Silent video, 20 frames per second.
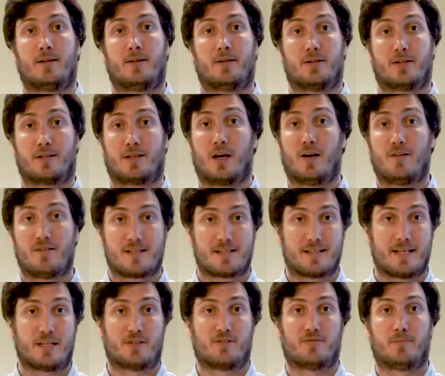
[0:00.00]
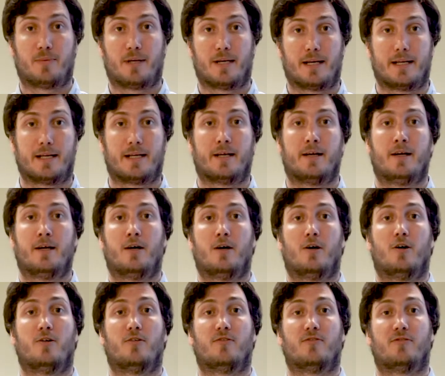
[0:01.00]
the current state of play
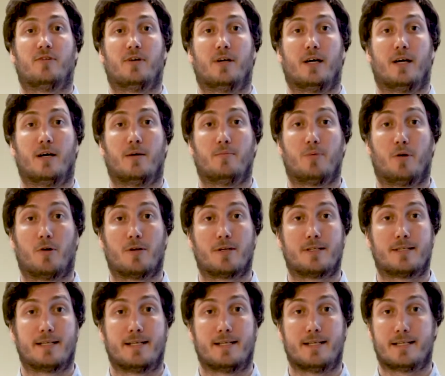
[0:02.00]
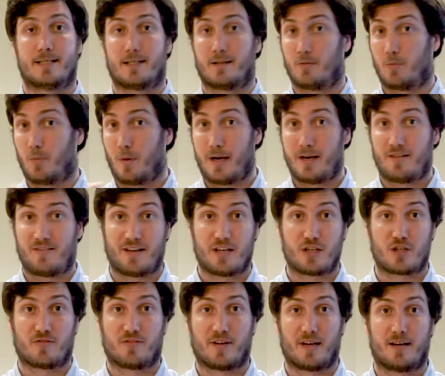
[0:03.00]
of policies in a wide
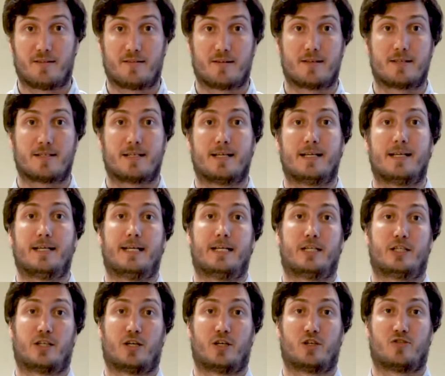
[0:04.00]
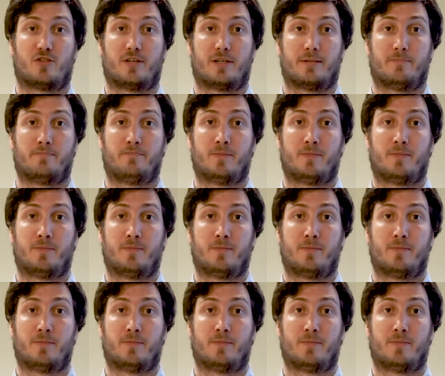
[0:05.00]
range of areas in each country.